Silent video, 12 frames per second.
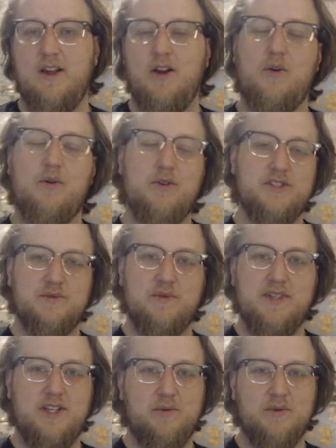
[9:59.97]
or just one
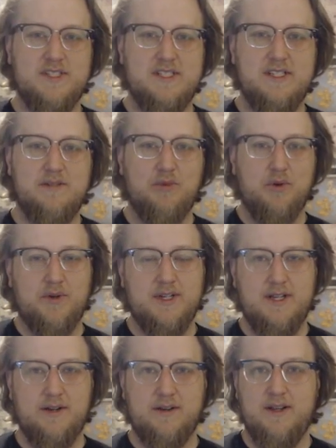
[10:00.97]
that you want to see broken
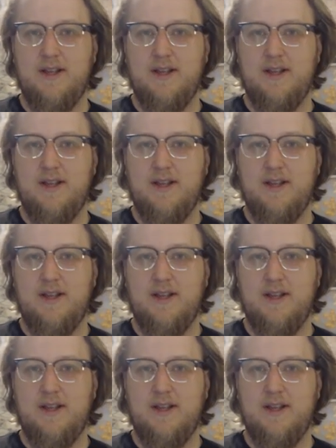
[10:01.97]
down.